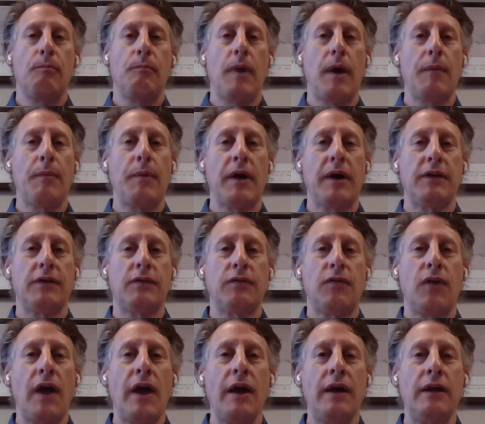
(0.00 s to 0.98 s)
my best
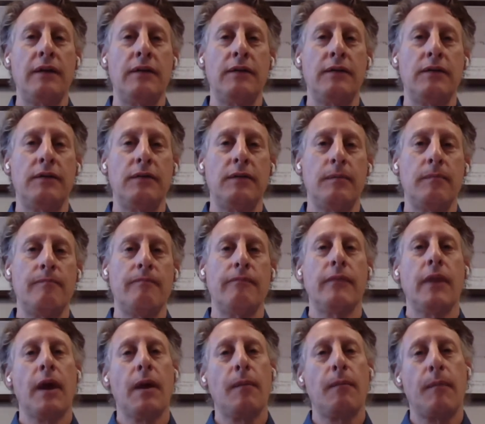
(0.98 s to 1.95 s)
friends,
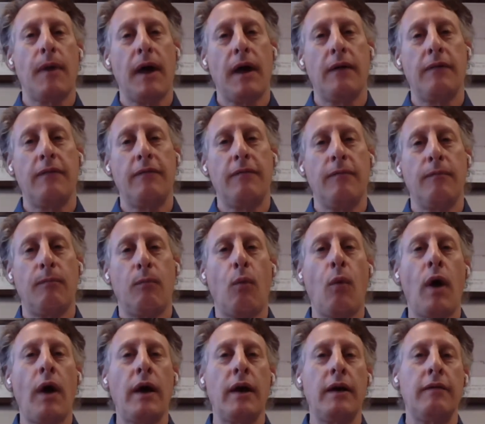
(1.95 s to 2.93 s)
my
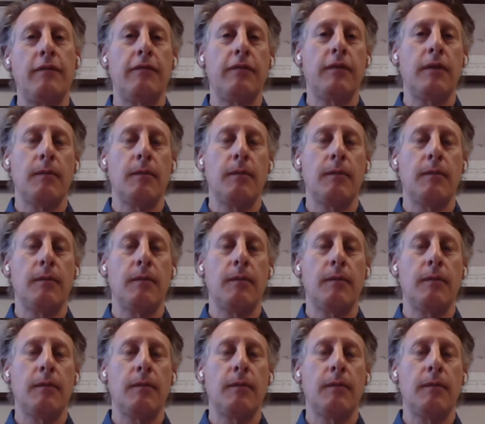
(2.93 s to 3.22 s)
wife,